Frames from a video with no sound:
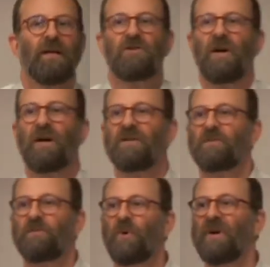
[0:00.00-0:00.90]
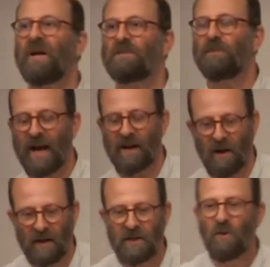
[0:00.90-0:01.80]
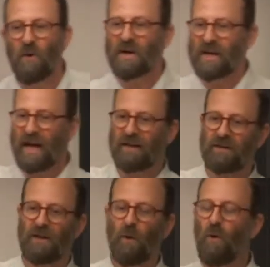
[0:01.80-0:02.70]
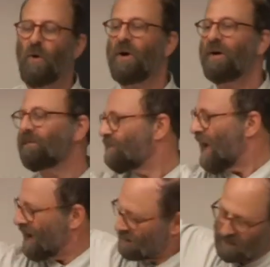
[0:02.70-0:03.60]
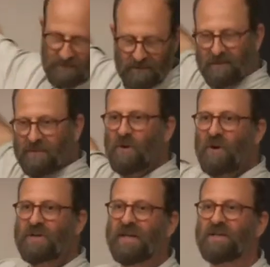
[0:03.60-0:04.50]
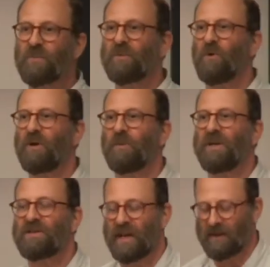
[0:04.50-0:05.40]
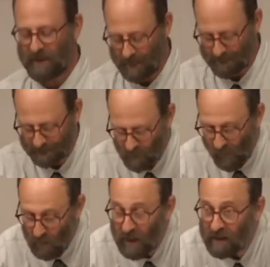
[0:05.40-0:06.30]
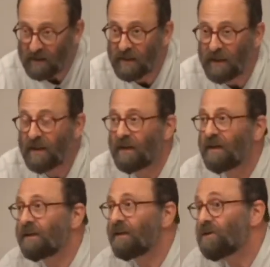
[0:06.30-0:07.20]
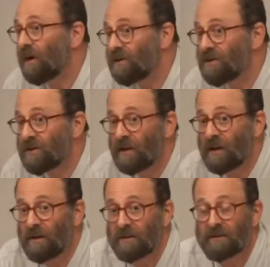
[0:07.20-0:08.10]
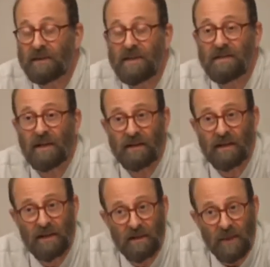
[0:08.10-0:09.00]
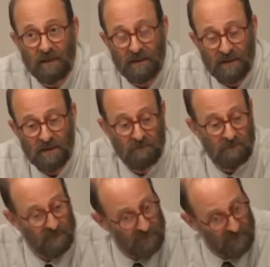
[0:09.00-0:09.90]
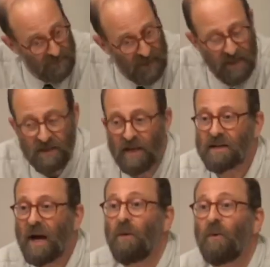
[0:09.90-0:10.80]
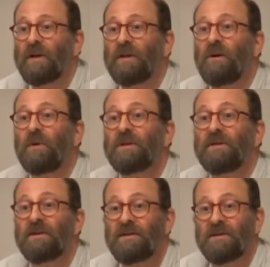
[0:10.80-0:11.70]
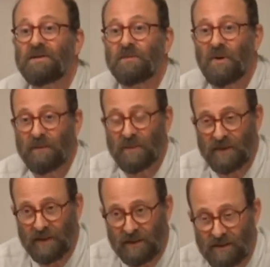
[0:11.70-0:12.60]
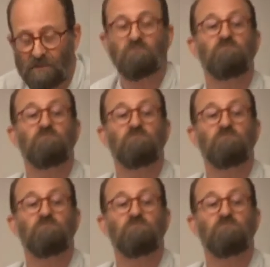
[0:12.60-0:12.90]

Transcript: Judge, put us back on your calendar or back to New York State Supreme Court, Queens County. Well, the judge, you know, he's like thinking about this. And he says, I want to know what the Justice Department thinks.